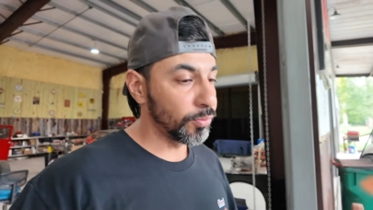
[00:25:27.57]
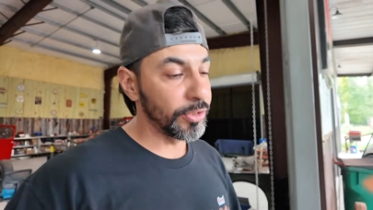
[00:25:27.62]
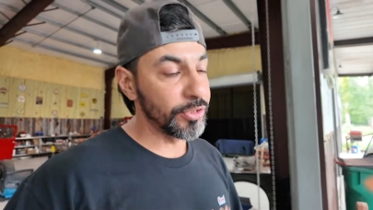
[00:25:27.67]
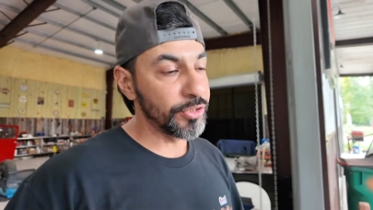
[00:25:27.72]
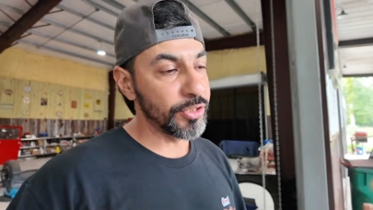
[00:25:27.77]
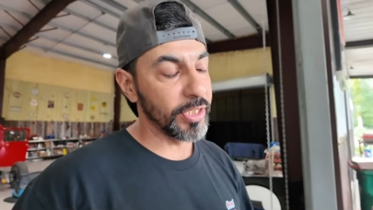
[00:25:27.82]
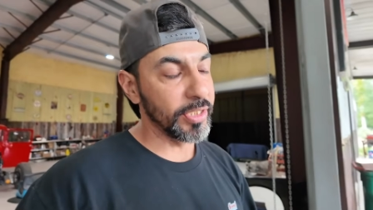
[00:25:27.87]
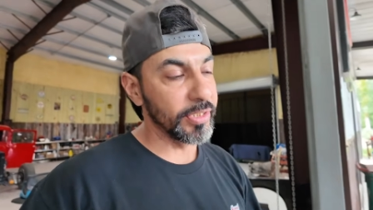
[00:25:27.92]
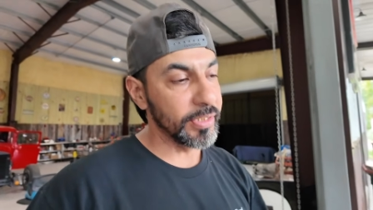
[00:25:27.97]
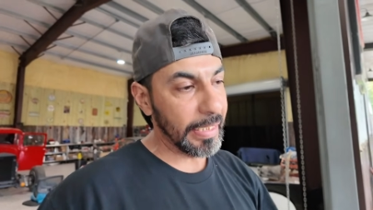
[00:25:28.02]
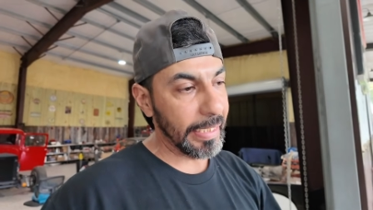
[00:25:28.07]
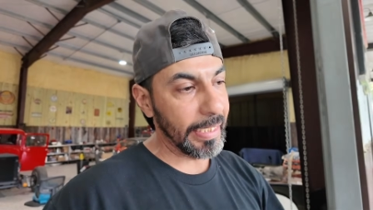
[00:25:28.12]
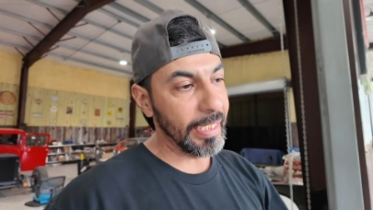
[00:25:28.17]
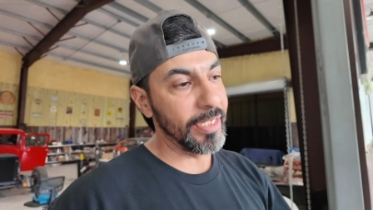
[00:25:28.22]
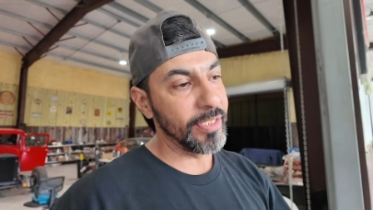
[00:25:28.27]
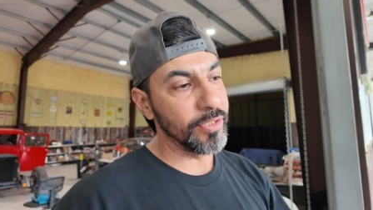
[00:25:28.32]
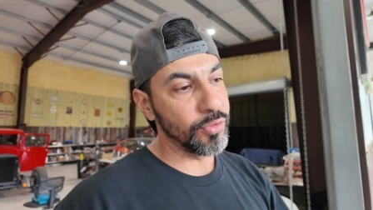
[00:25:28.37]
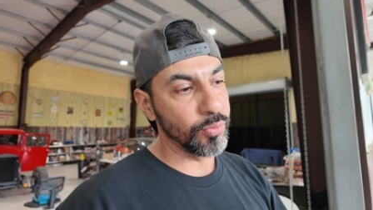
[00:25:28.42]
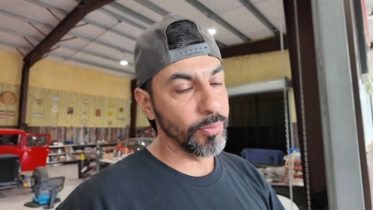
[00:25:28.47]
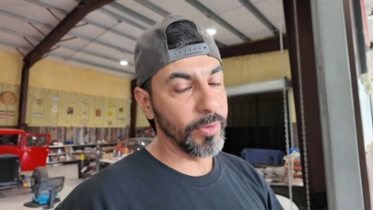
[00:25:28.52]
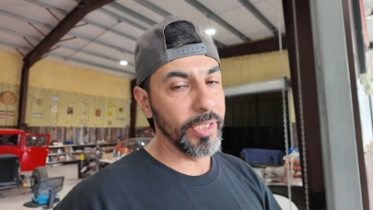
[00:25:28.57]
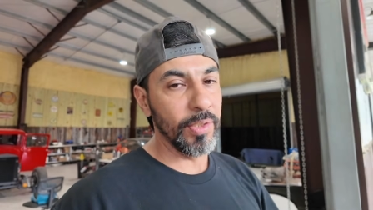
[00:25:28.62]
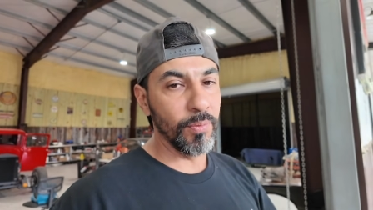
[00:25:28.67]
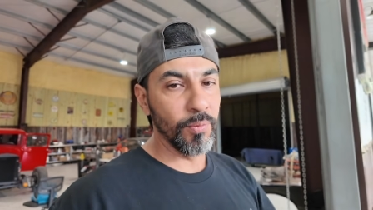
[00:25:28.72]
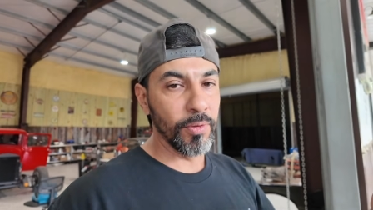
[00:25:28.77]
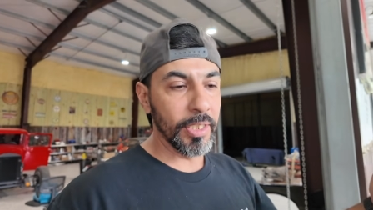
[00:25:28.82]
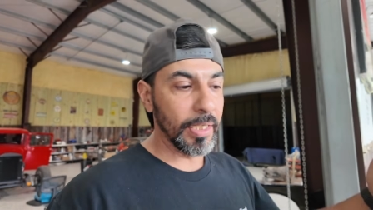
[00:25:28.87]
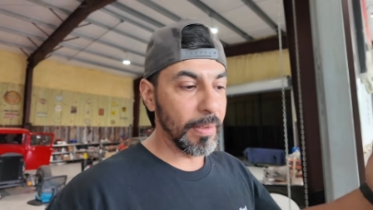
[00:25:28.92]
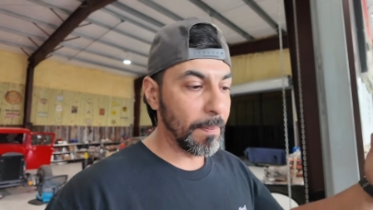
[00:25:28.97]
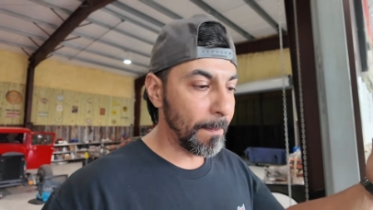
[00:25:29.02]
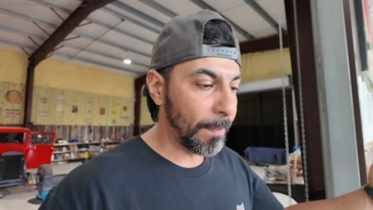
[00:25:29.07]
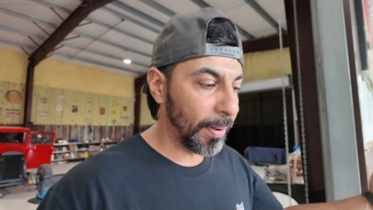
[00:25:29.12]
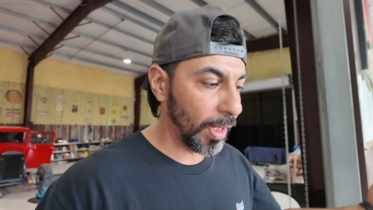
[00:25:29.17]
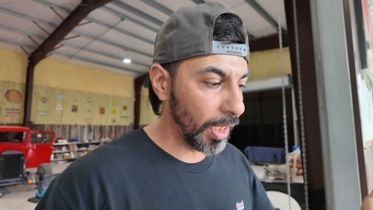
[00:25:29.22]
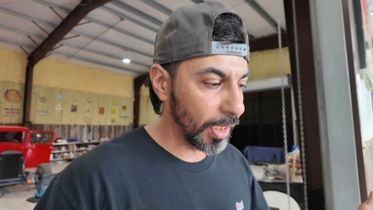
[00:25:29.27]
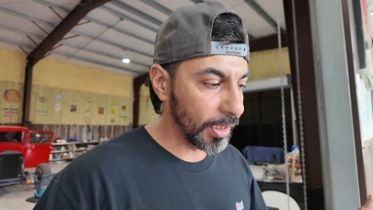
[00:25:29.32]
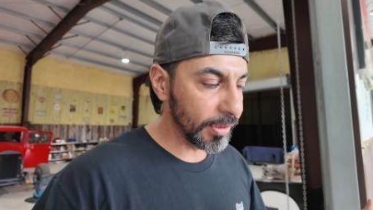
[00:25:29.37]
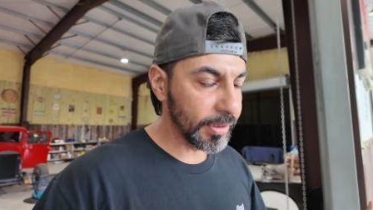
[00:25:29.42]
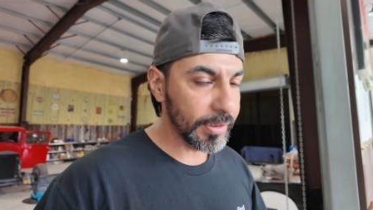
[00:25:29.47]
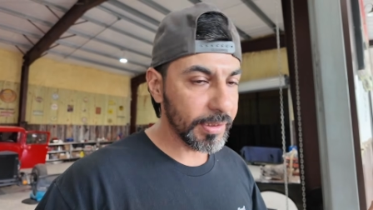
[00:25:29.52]
which is a 21 and
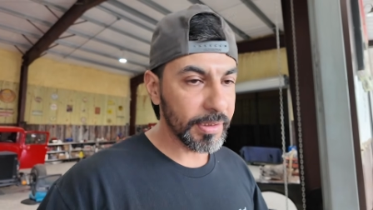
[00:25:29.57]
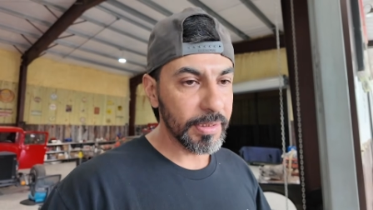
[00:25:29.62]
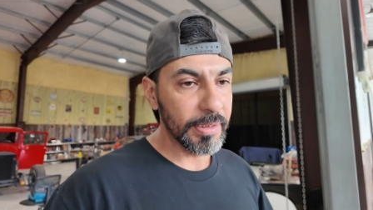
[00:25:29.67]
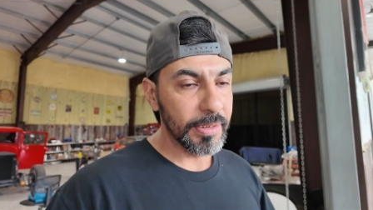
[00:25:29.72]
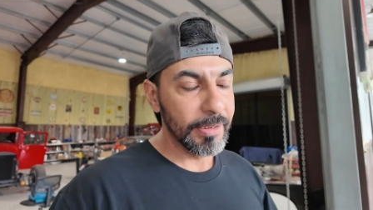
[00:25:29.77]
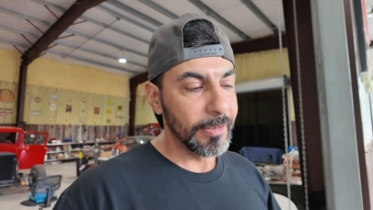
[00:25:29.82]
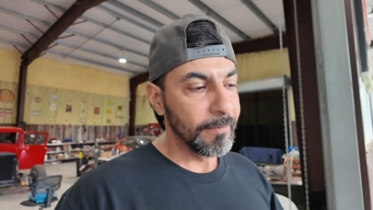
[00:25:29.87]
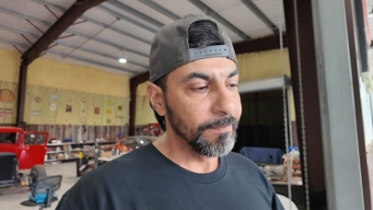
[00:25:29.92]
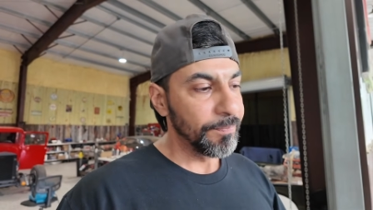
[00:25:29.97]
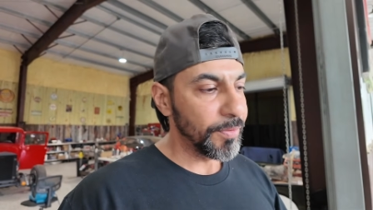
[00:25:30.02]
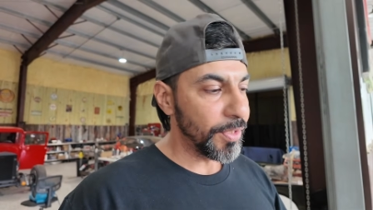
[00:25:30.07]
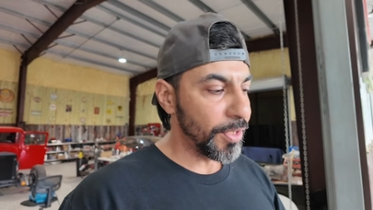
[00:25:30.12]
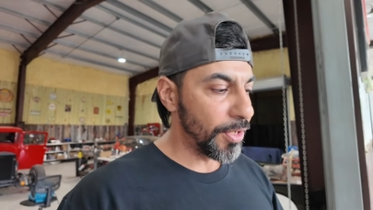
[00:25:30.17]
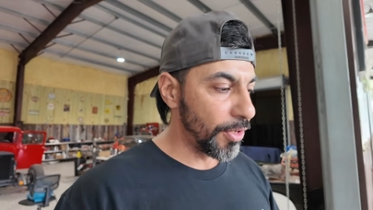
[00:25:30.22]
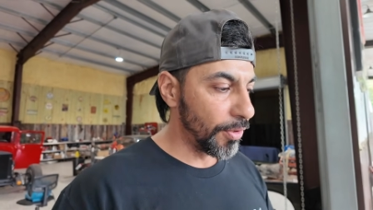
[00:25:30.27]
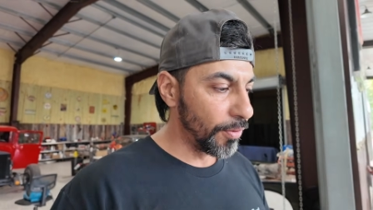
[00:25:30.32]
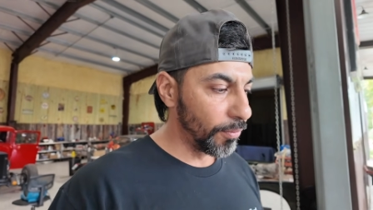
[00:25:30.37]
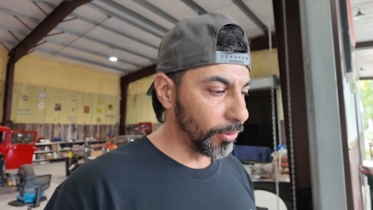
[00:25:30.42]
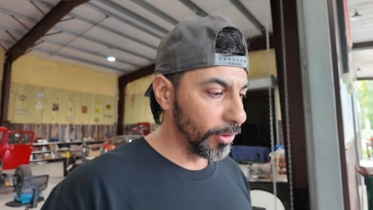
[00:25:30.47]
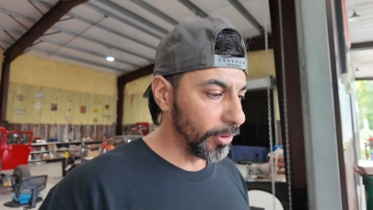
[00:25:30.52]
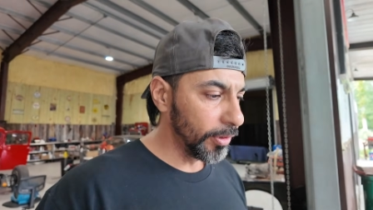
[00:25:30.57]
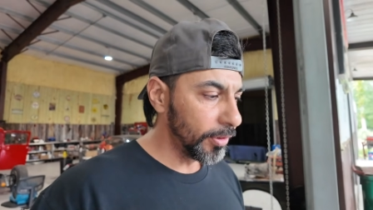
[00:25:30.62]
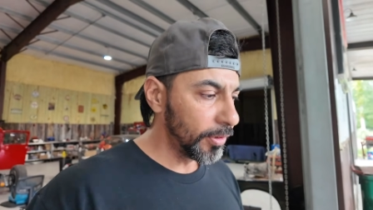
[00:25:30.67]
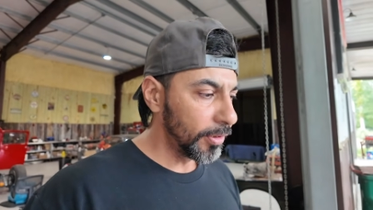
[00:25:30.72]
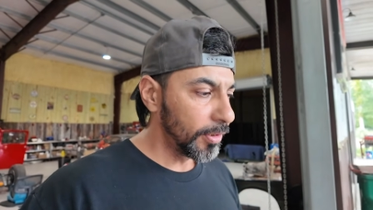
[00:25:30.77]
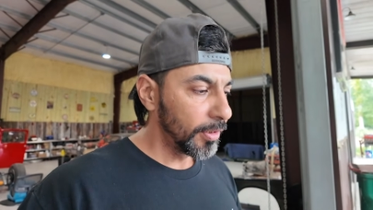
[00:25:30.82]
plus newer,